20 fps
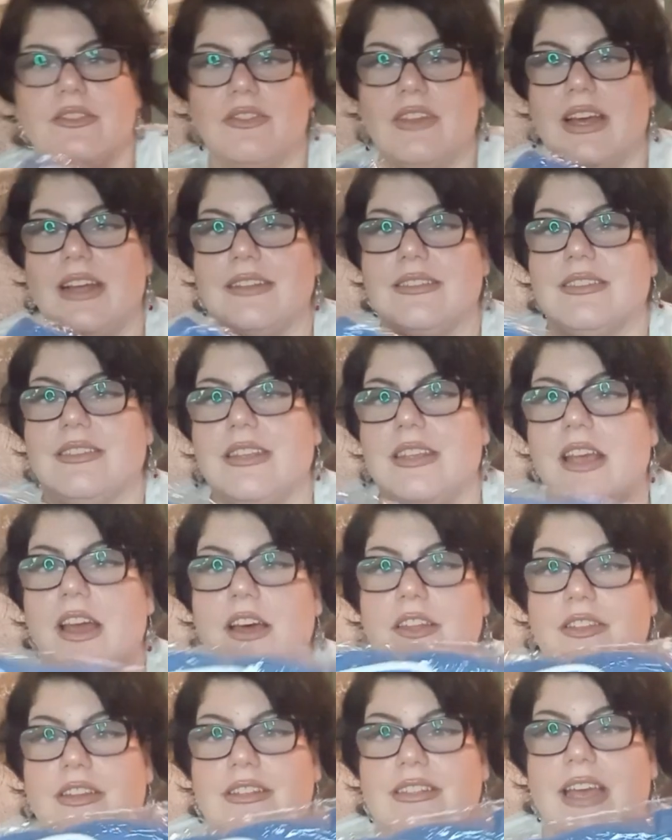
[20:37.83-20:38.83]
that's the
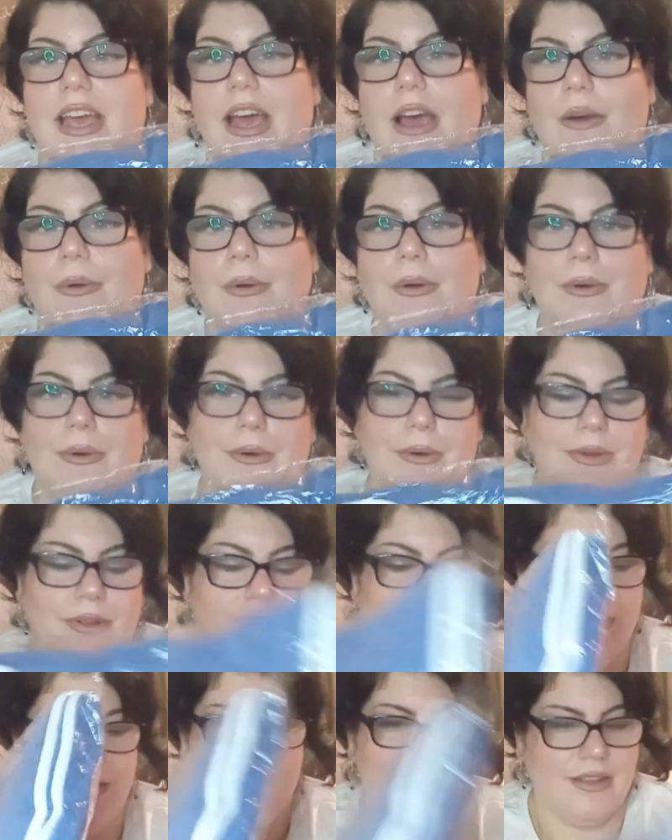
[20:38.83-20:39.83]
other towel.
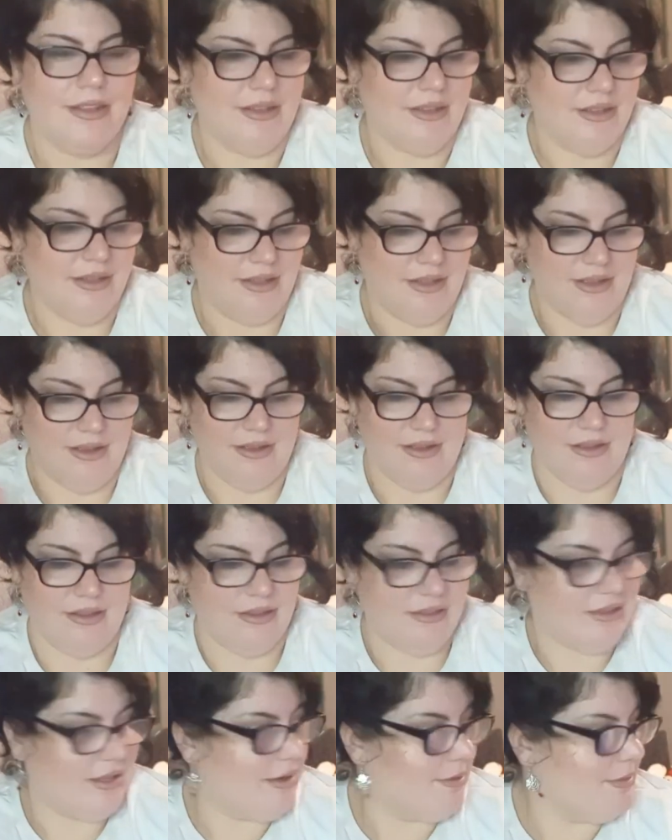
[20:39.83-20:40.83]

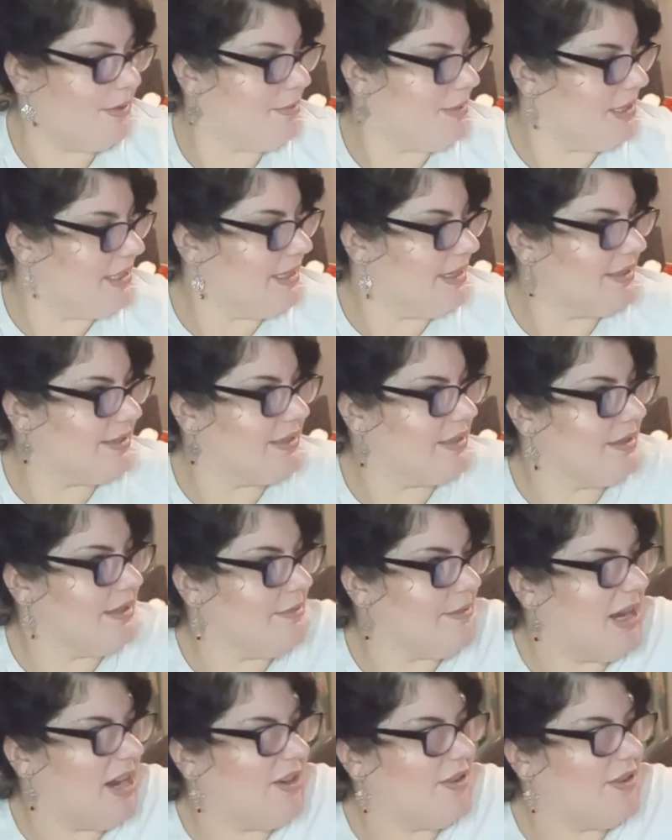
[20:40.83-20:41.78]
They will be testing them out.